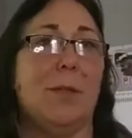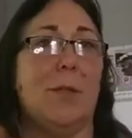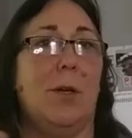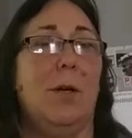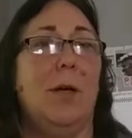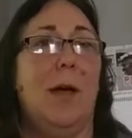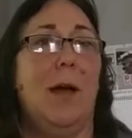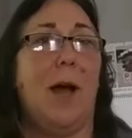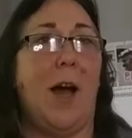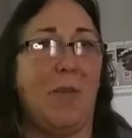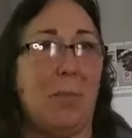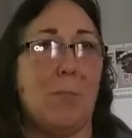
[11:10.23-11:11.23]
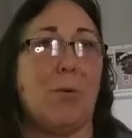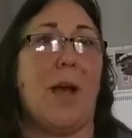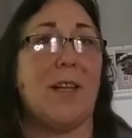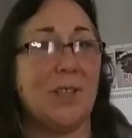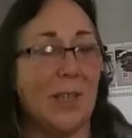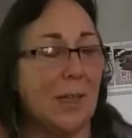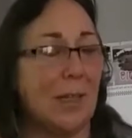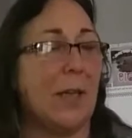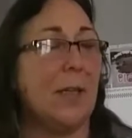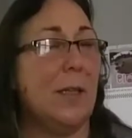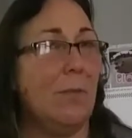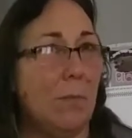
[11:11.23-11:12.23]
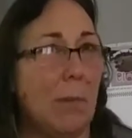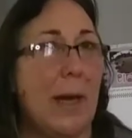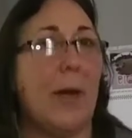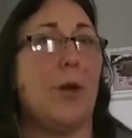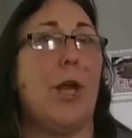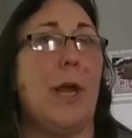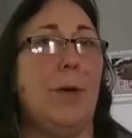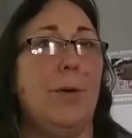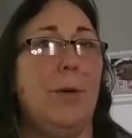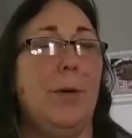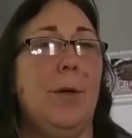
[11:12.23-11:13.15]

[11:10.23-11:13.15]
So I've been practicing kind of leaving my hair down.